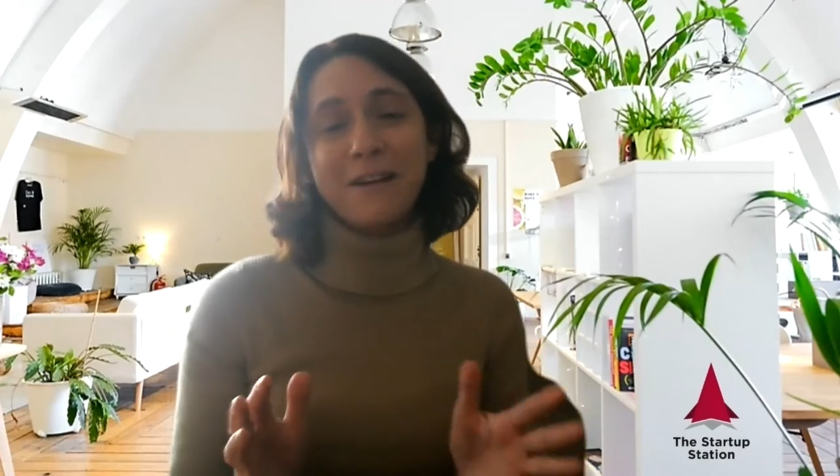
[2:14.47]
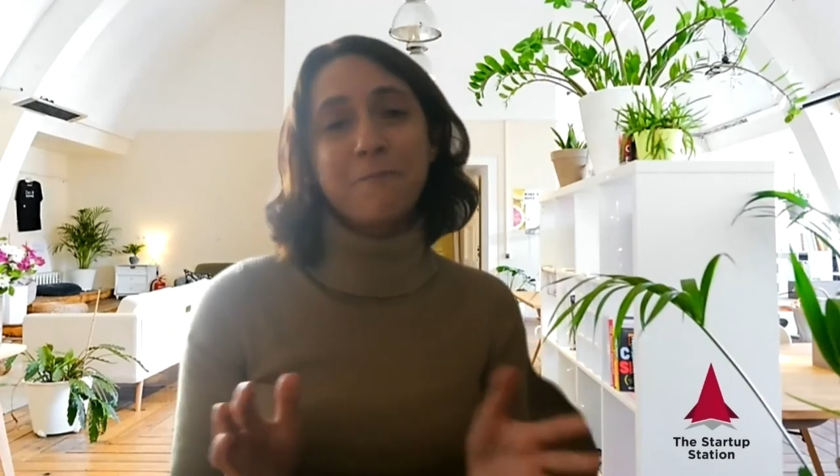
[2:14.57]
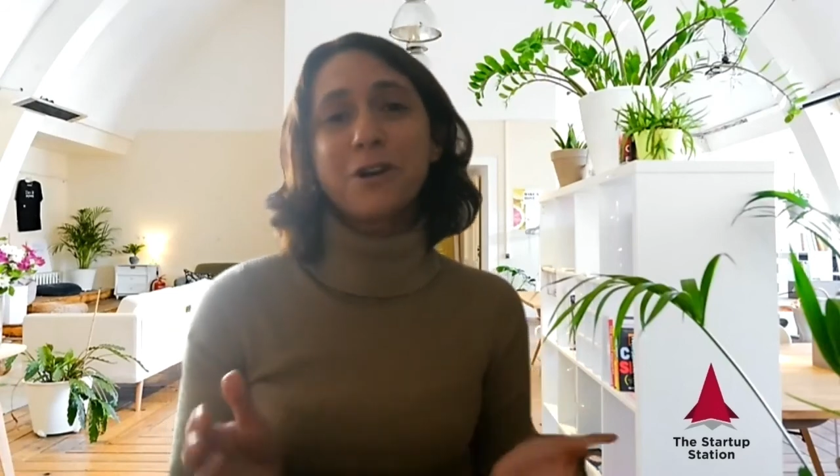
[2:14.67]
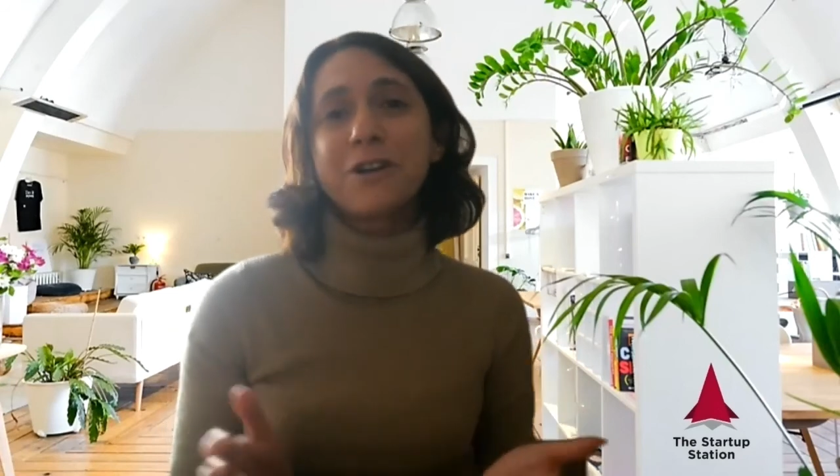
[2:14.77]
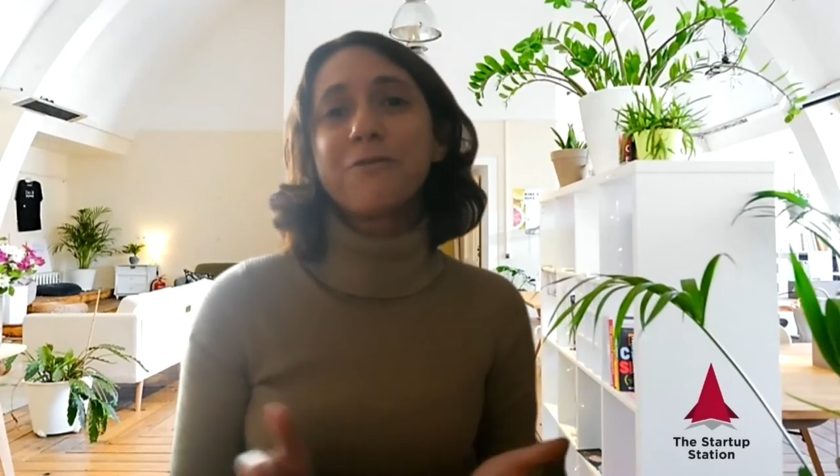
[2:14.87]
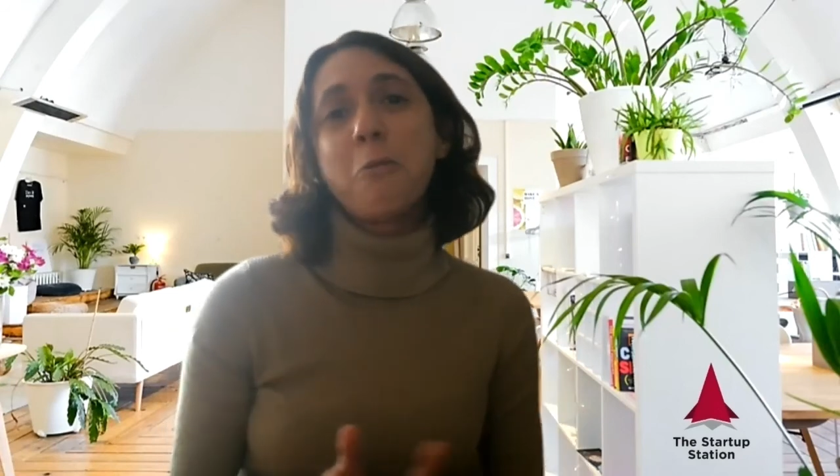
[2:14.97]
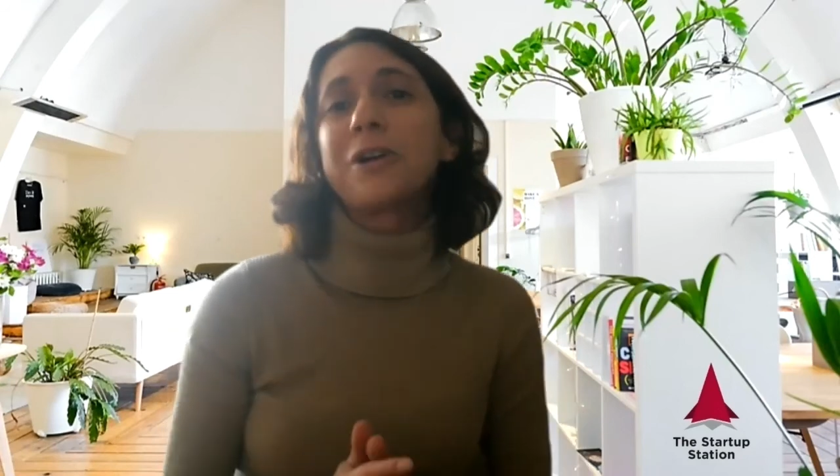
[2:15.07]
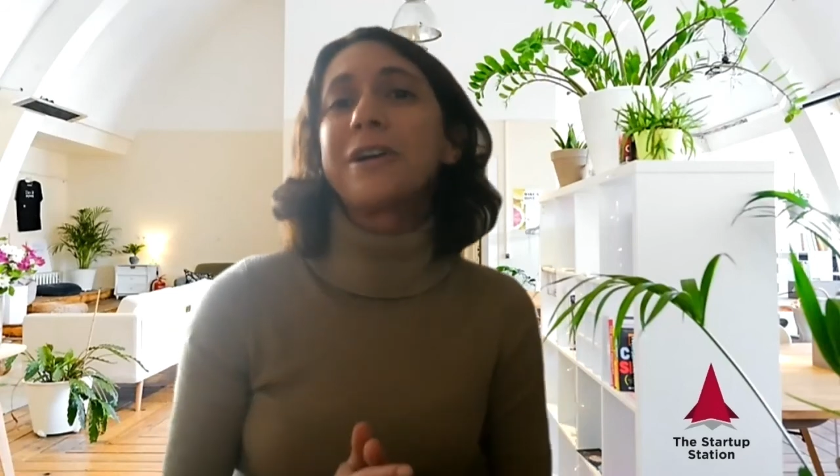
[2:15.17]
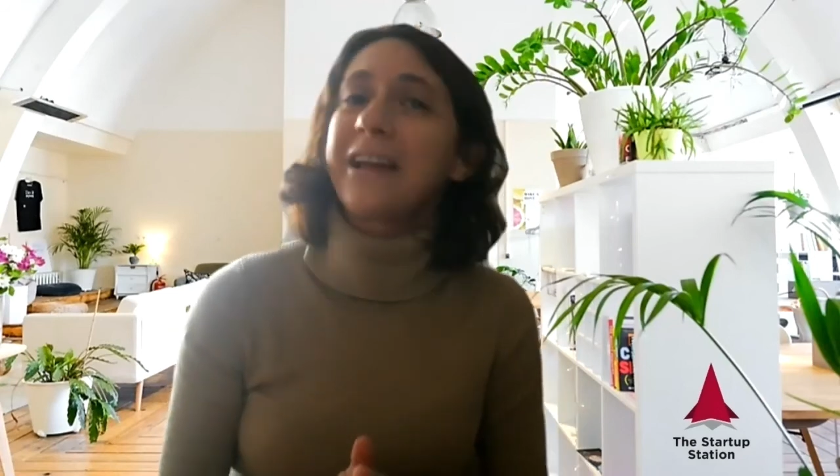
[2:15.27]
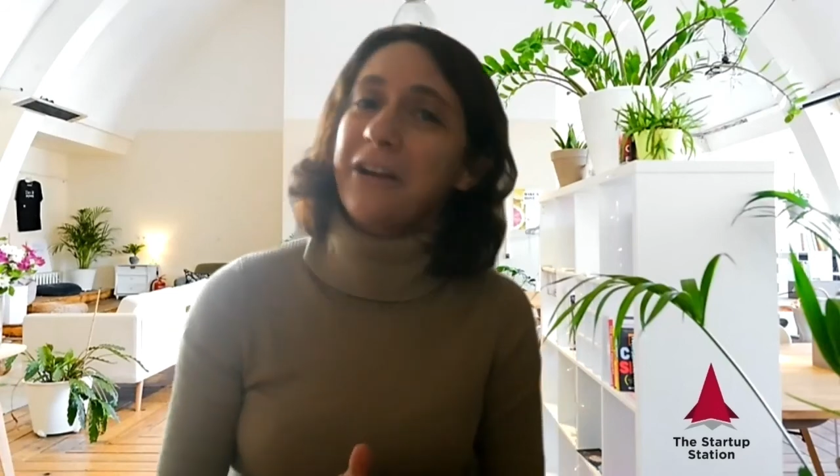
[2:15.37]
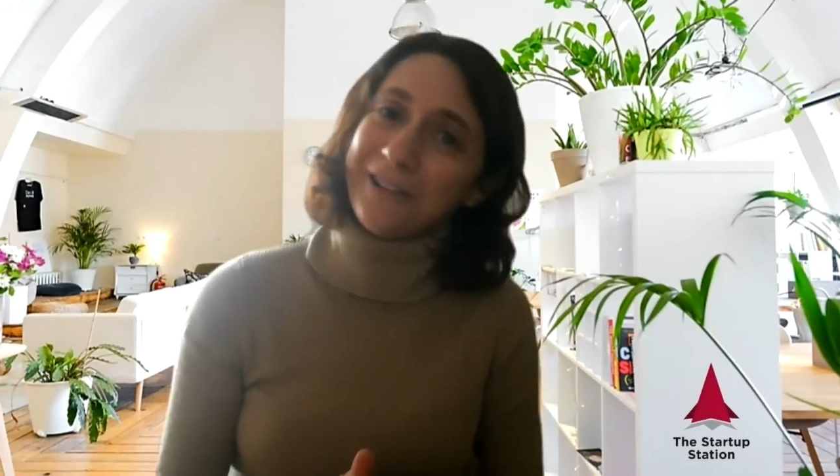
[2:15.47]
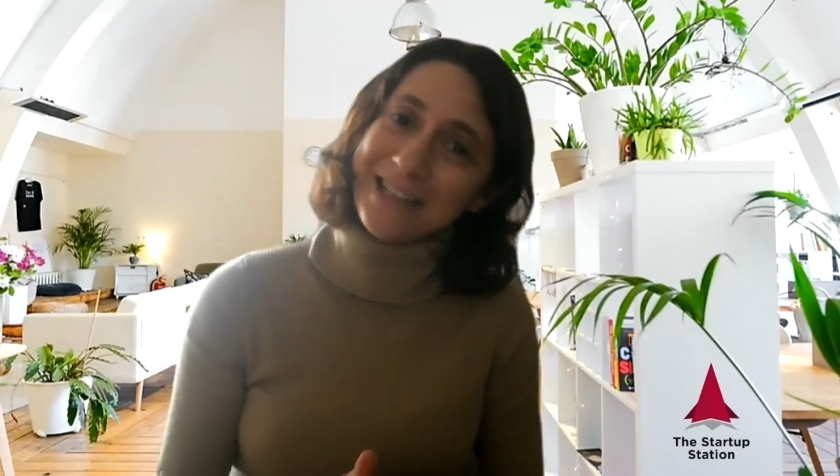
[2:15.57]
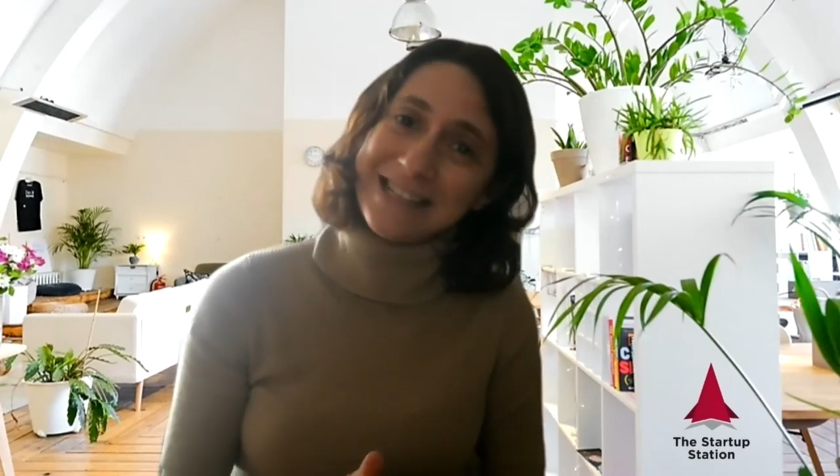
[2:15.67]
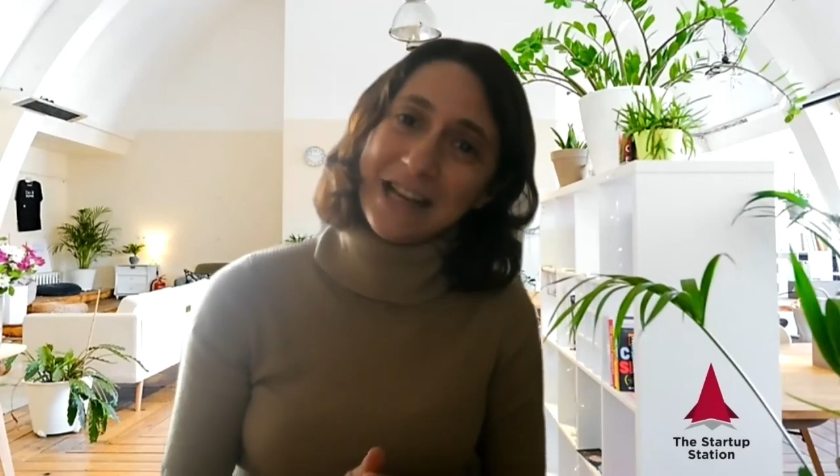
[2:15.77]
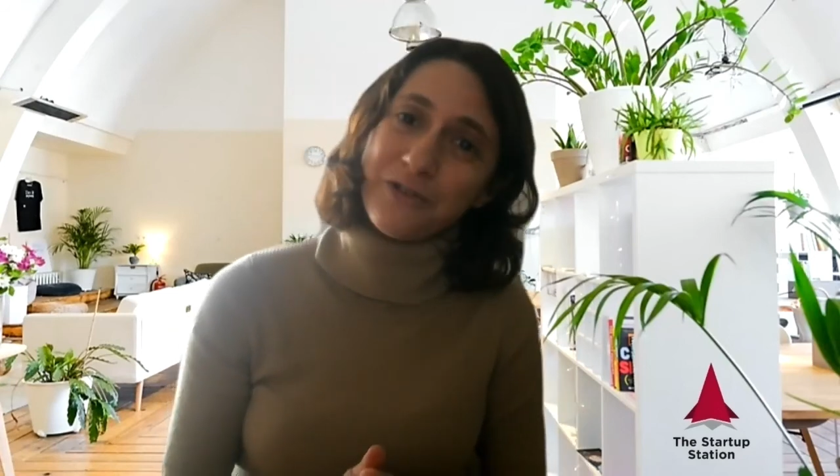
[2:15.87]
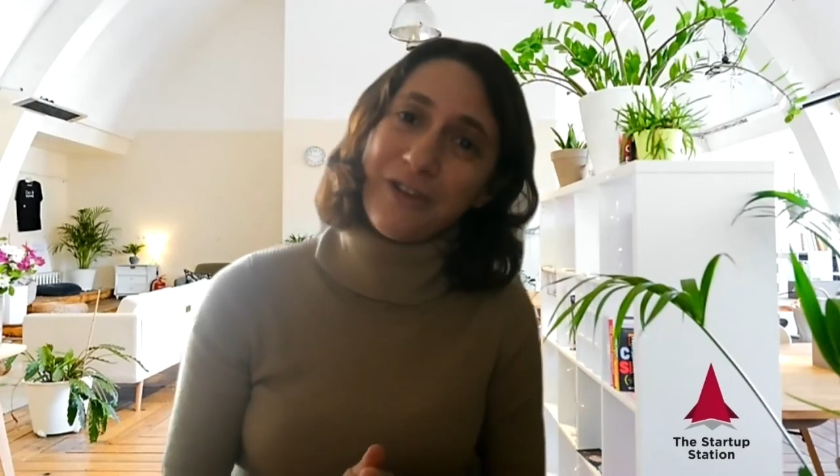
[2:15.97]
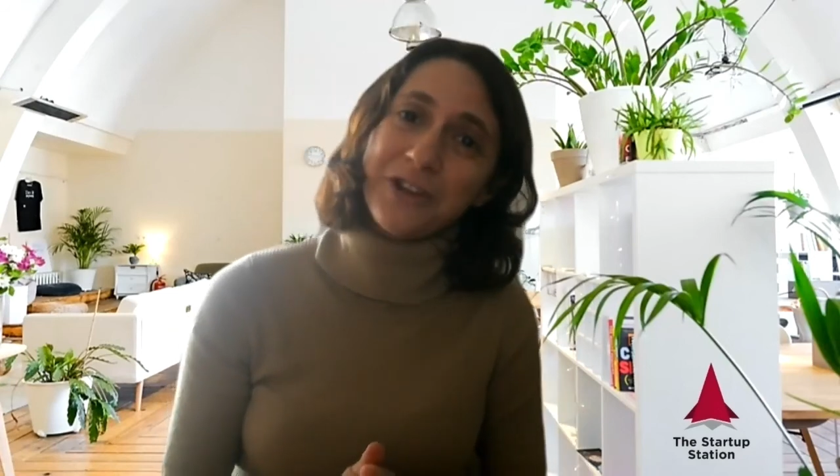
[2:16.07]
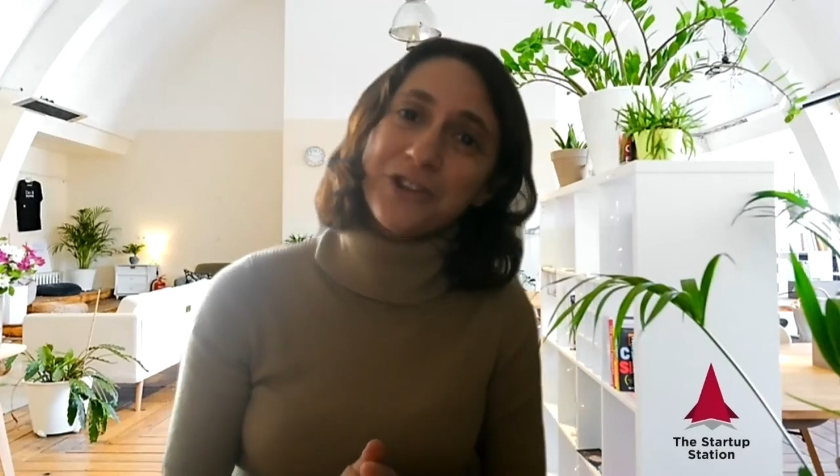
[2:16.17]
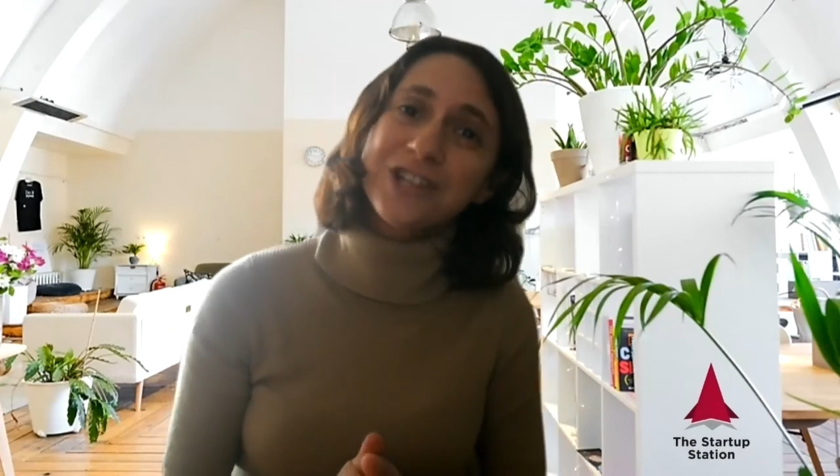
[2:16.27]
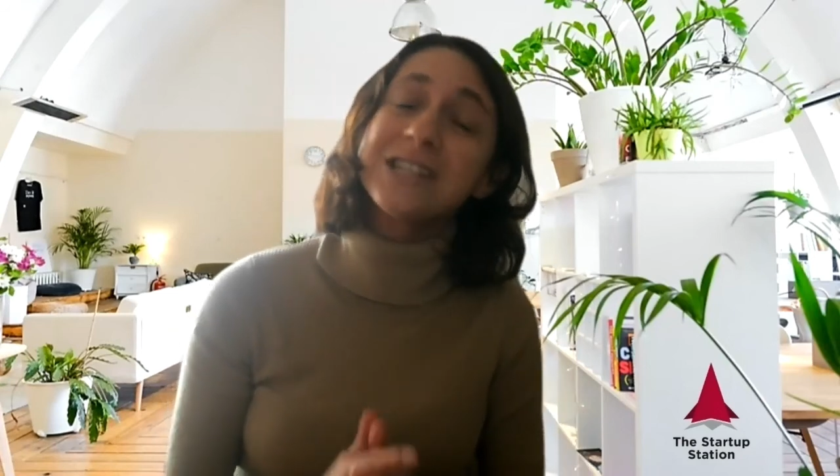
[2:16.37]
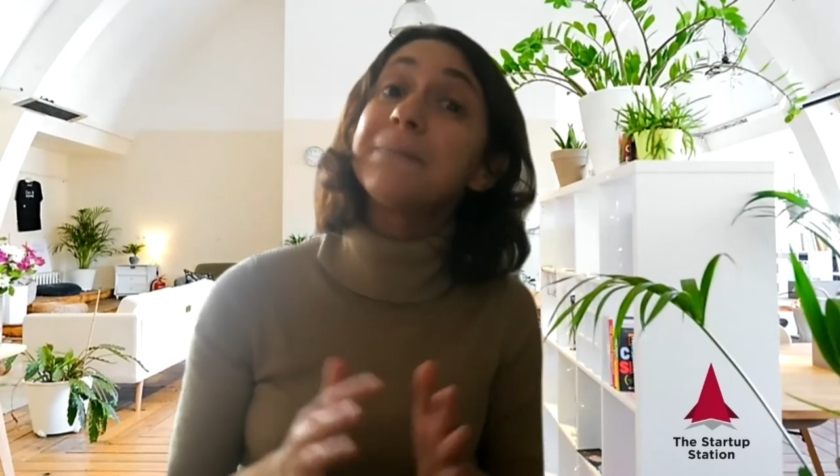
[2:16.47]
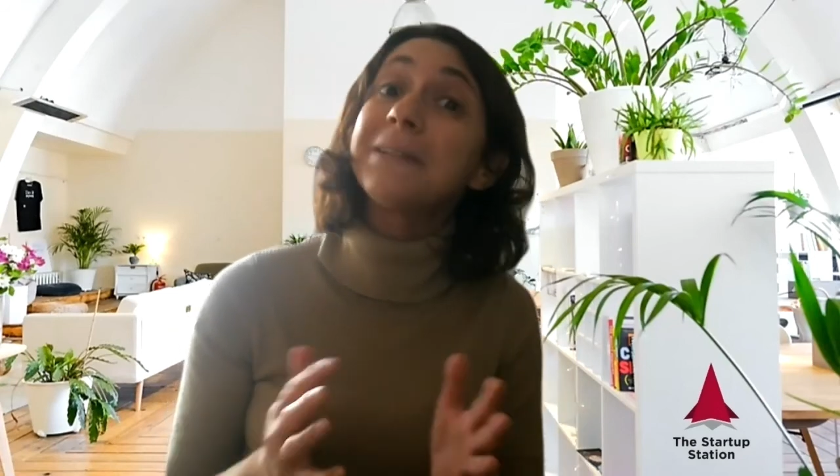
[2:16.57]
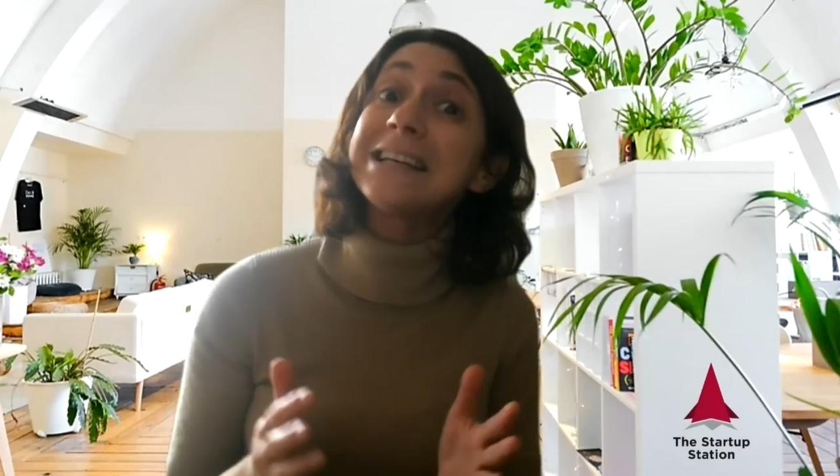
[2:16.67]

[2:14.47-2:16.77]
framework for modeling early-stage ventures,